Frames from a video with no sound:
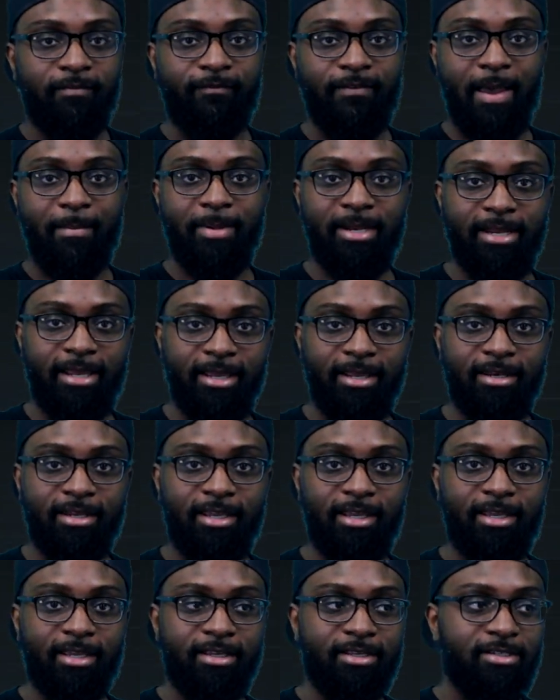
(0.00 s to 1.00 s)
feminine
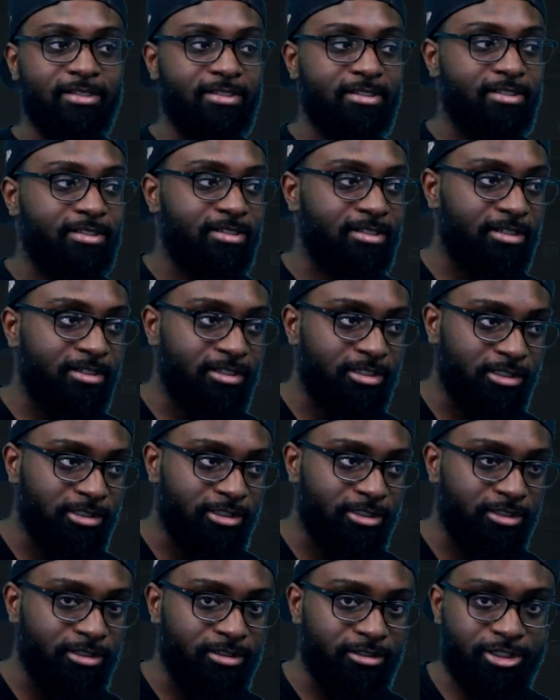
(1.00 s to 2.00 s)
is
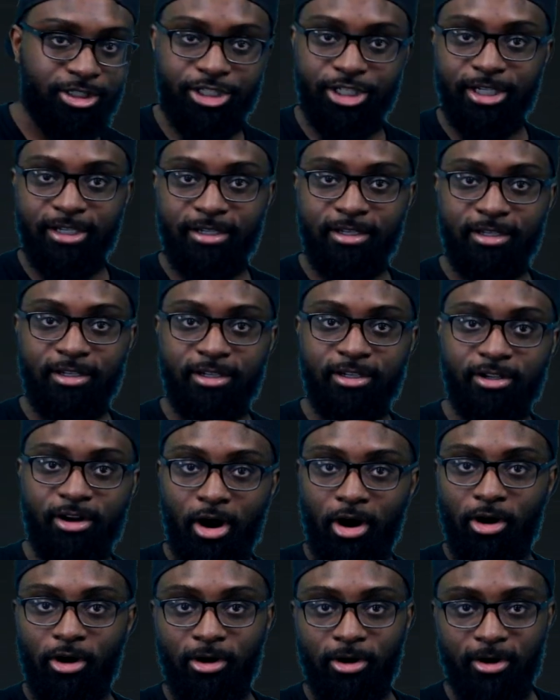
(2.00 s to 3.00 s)
she,
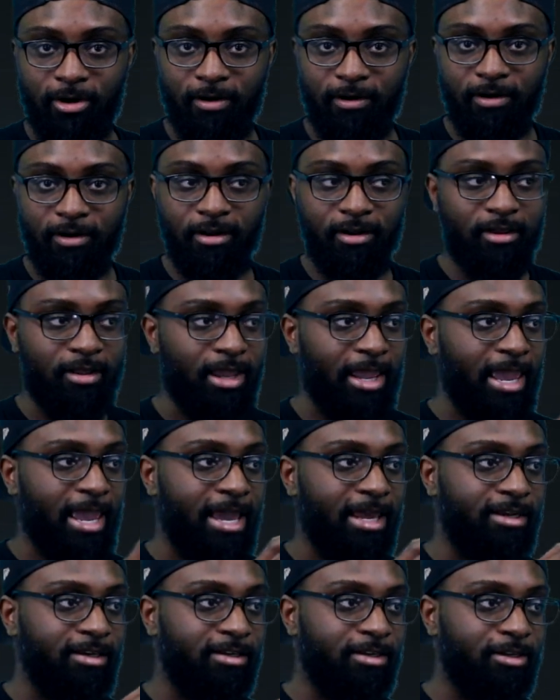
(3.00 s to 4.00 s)
her,
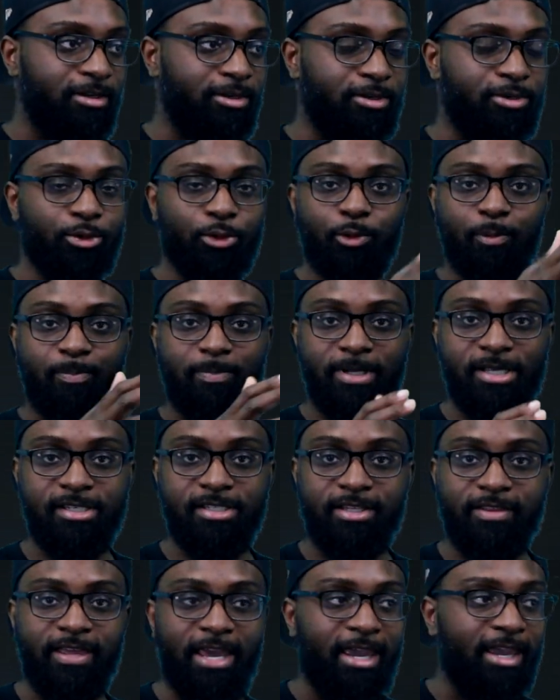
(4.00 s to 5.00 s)
and group
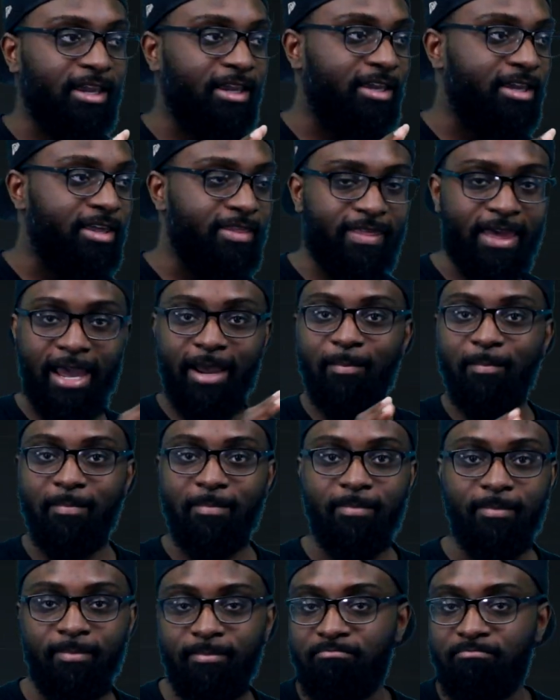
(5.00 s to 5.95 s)
is they, them.